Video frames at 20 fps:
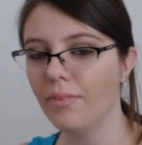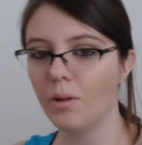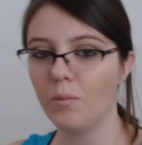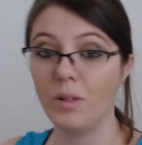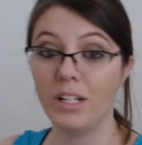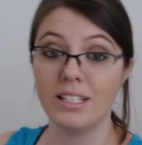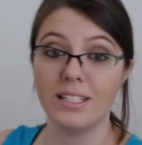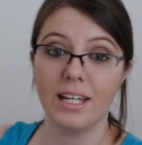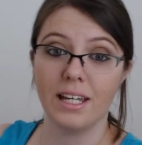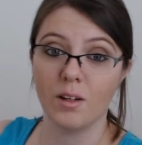I'm
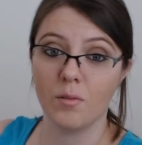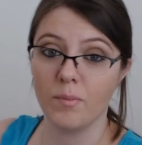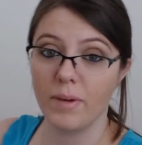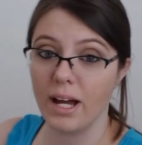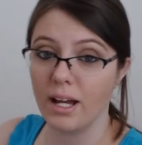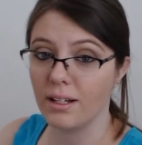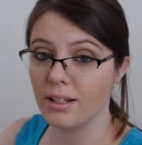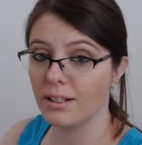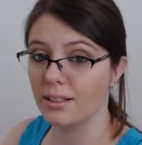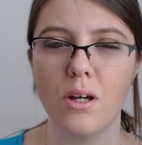gonna take it
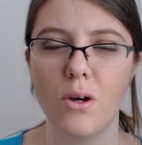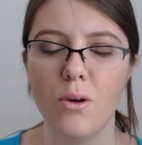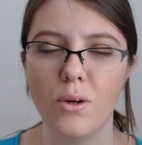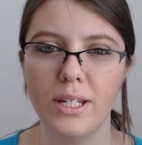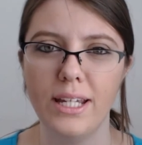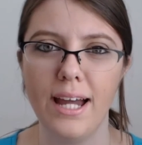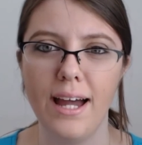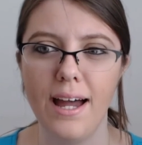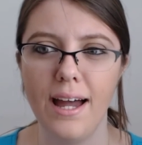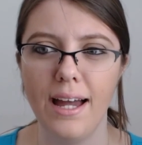back. So
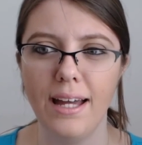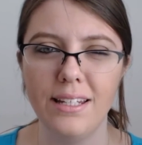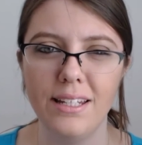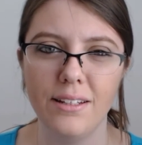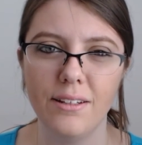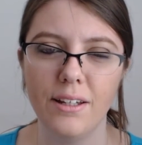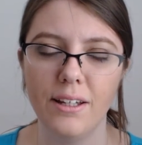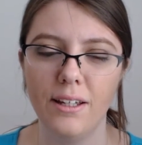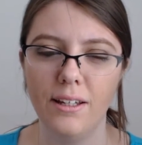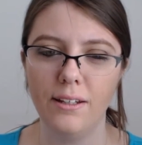yeah,
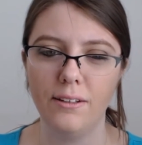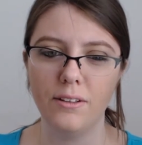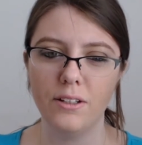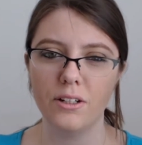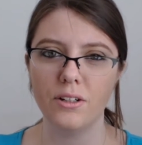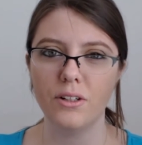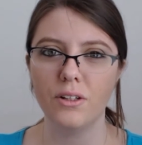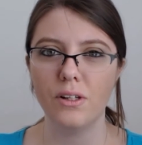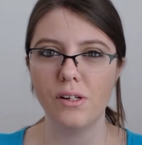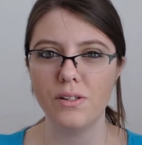in
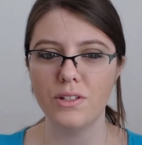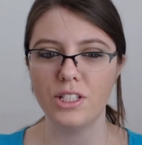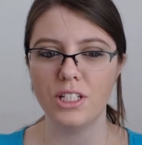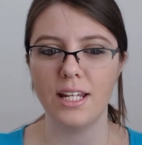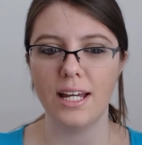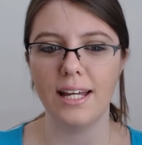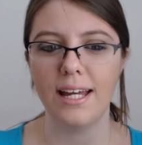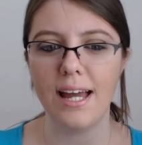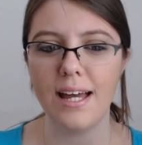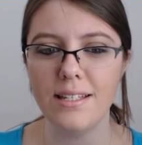
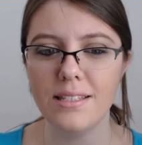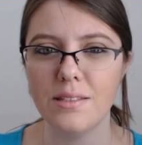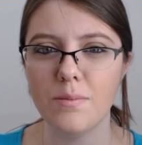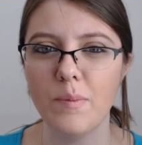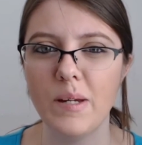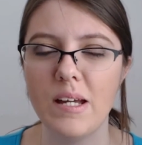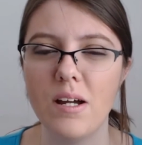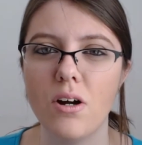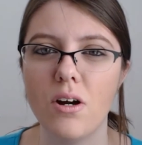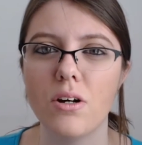conclusion, I guess
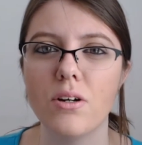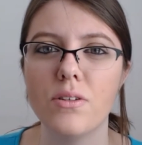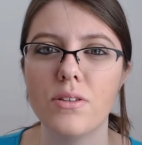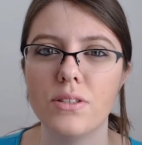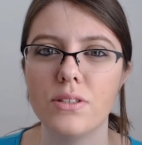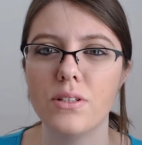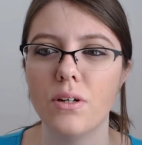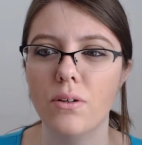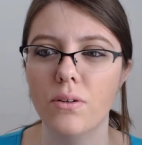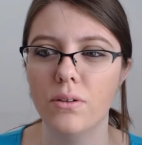my
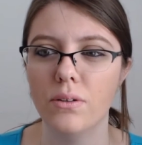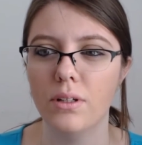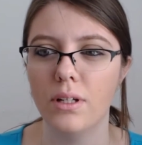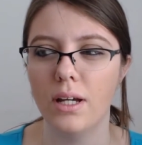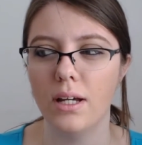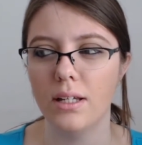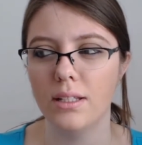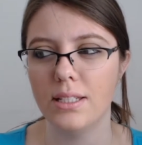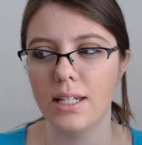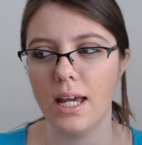Hearthstone
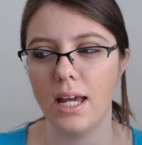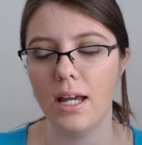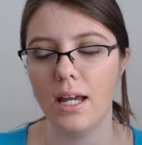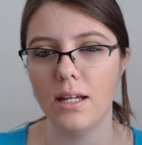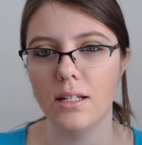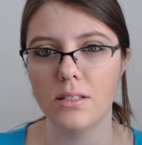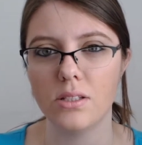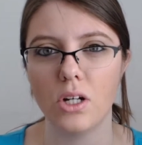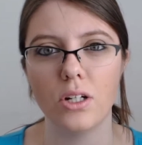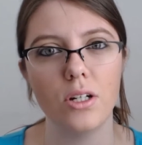
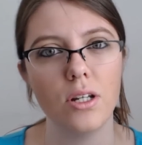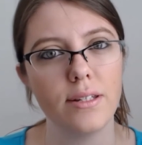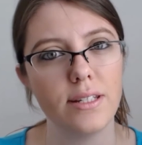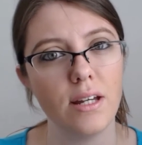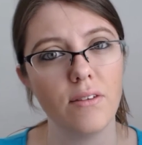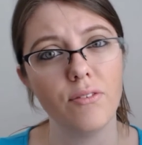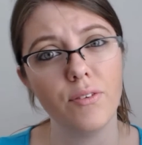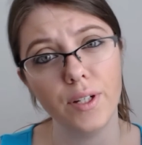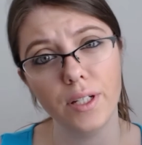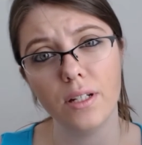days are
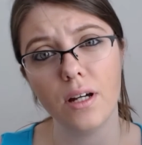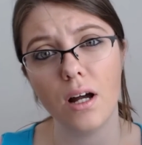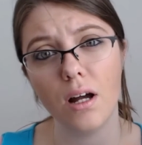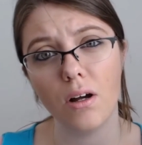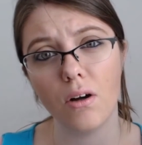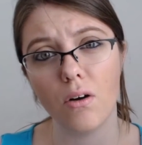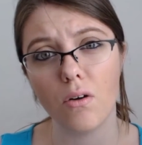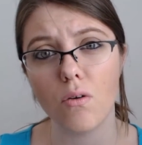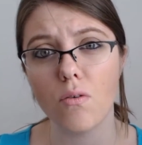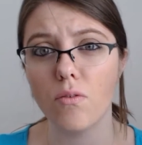definitely
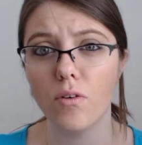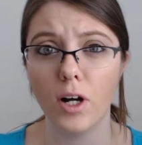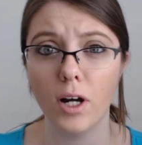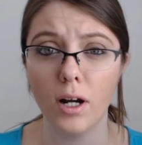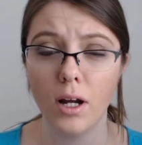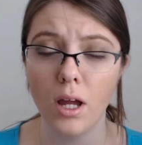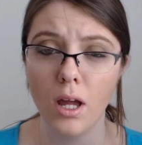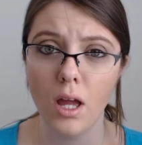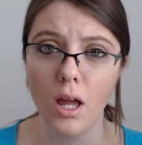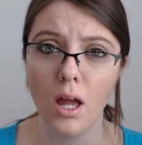not over.